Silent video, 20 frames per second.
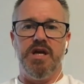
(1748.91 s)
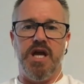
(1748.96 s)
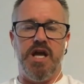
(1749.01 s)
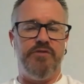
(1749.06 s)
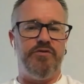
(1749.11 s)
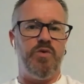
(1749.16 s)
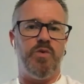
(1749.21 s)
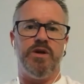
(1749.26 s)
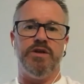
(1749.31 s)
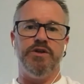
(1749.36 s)

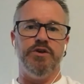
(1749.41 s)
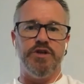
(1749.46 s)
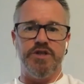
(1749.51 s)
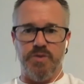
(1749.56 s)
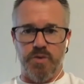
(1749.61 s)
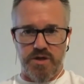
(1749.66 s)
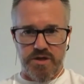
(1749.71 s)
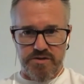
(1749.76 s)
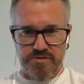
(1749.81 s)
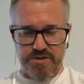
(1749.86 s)
everyone
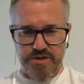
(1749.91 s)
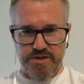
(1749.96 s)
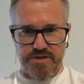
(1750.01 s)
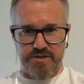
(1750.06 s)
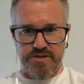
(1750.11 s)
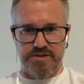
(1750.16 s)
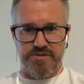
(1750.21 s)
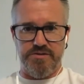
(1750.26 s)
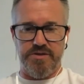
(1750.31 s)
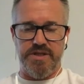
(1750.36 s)
knows what
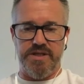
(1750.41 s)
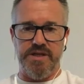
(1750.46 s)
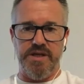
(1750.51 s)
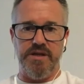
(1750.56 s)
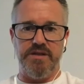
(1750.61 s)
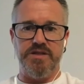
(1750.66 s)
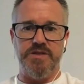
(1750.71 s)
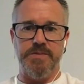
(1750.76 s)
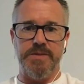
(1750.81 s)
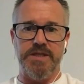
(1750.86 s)
Christians are
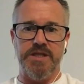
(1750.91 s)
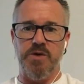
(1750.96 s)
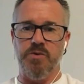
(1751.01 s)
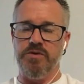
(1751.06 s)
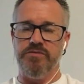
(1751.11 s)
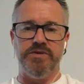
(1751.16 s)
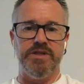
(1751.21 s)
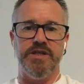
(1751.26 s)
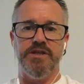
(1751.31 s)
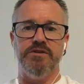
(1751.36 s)
against, but no
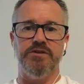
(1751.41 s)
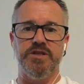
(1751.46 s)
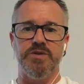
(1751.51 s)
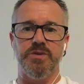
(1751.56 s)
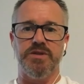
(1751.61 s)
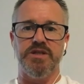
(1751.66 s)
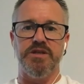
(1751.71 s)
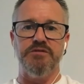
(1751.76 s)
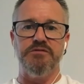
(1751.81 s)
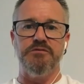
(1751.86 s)
one really knows
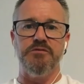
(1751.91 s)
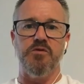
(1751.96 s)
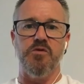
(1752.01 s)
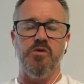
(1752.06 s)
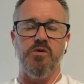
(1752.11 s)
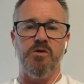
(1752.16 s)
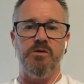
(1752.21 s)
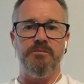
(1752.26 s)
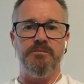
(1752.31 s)
what they're for.